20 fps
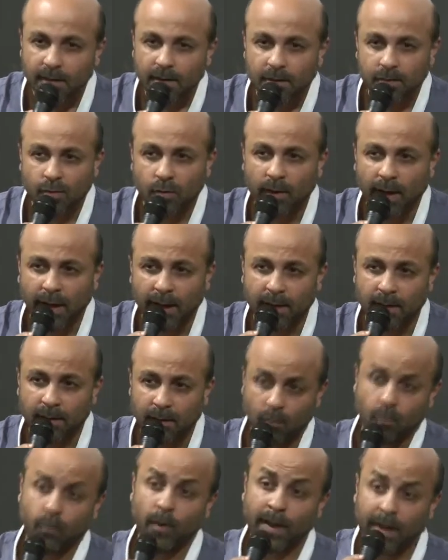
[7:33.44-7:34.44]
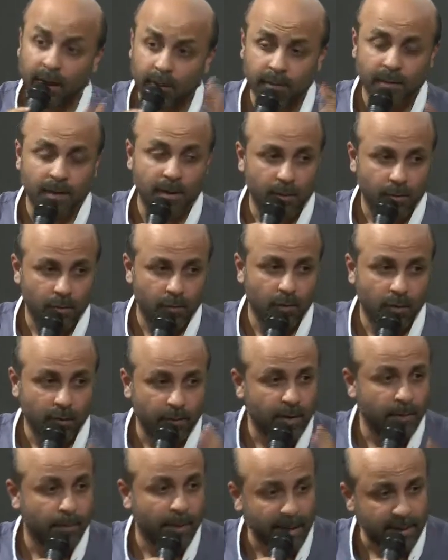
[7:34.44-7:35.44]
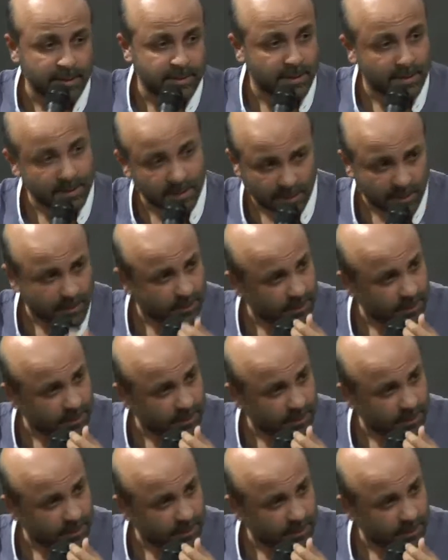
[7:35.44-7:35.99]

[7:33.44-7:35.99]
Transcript: So, and whoever makes it, and